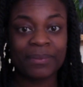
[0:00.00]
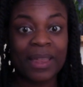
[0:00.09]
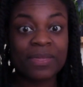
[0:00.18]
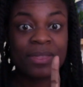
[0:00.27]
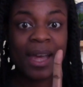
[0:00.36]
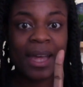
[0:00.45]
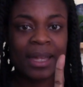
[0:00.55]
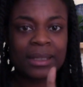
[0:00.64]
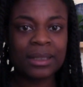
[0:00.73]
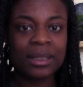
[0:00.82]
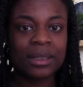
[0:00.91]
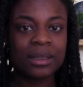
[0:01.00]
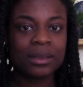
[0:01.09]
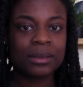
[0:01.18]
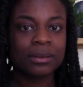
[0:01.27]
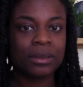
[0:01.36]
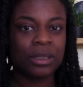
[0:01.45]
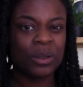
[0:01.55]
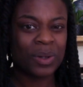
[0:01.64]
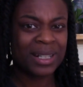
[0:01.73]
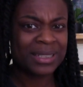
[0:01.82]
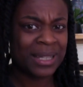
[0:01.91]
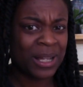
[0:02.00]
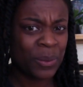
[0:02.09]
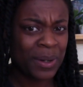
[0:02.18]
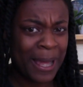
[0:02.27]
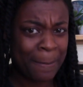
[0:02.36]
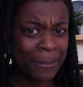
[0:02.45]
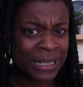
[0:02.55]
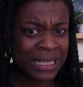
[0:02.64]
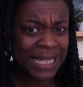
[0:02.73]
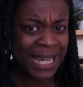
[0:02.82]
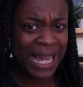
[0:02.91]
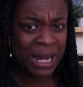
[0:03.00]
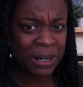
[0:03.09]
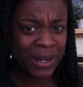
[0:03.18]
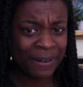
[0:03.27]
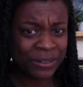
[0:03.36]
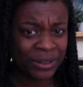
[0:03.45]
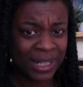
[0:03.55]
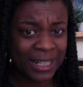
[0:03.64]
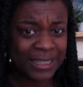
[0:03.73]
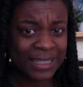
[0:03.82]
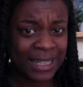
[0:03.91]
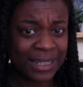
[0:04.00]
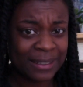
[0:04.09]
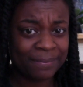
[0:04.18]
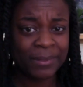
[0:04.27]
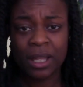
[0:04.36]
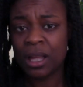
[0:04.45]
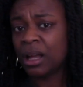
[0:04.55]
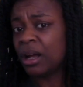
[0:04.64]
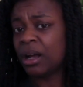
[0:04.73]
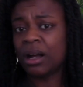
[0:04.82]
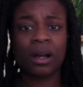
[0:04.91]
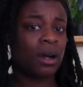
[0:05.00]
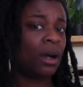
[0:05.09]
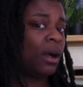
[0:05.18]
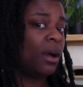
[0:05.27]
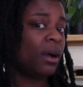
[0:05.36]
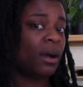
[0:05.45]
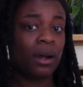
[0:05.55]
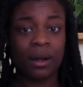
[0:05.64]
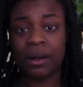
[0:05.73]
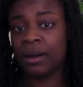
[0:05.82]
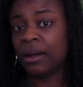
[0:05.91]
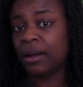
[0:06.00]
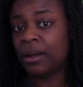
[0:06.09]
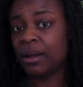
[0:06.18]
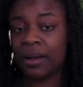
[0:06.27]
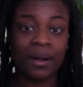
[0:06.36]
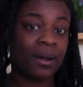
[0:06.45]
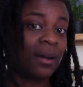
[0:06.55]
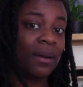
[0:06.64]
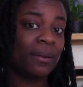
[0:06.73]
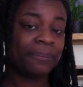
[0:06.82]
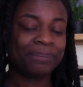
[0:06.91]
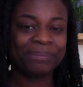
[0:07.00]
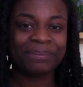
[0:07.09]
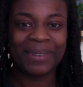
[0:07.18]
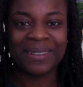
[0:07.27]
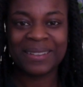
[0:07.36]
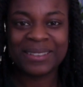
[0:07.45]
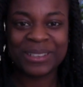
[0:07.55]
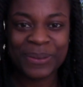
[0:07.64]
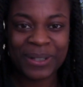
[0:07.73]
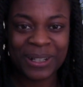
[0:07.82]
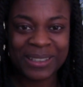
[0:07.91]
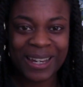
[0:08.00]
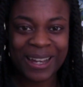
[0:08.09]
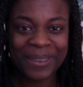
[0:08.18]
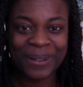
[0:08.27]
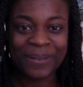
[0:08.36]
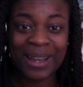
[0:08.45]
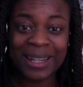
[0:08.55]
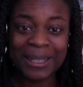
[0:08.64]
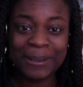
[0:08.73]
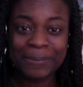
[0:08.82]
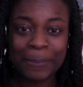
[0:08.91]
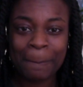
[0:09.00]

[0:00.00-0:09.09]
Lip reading: And then, do you want to tell what happened to the cow after it got sick? Let's do it all together. Ready?